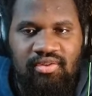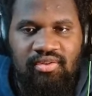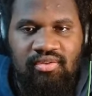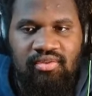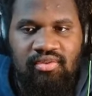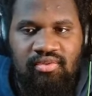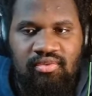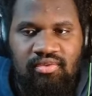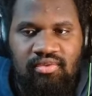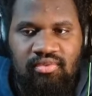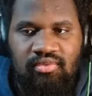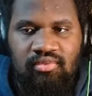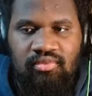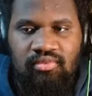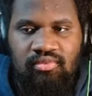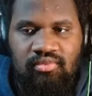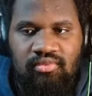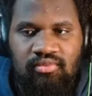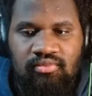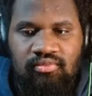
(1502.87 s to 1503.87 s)

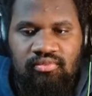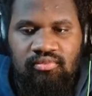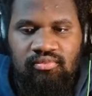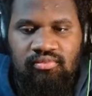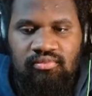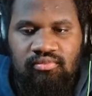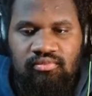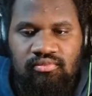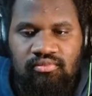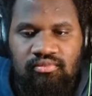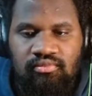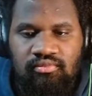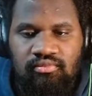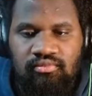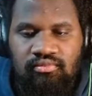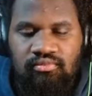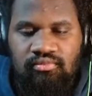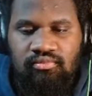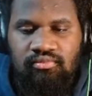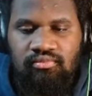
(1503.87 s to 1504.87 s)

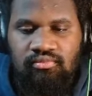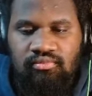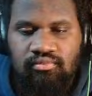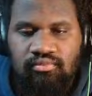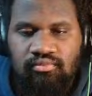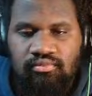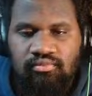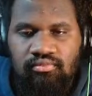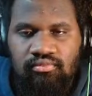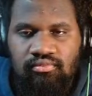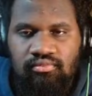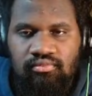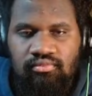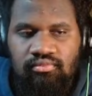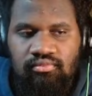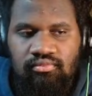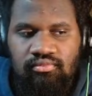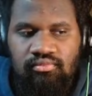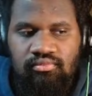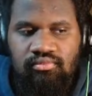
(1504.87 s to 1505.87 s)

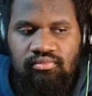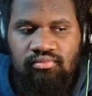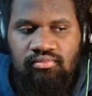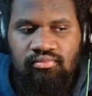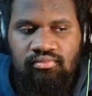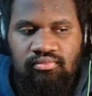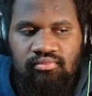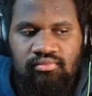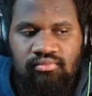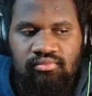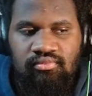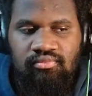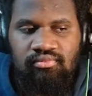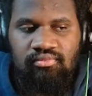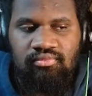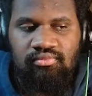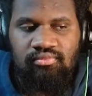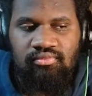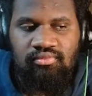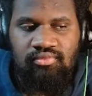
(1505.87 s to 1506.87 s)

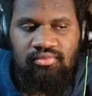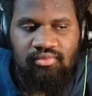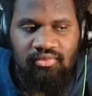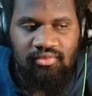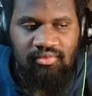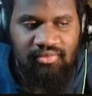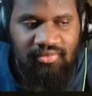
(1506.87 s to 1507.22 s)
(silence)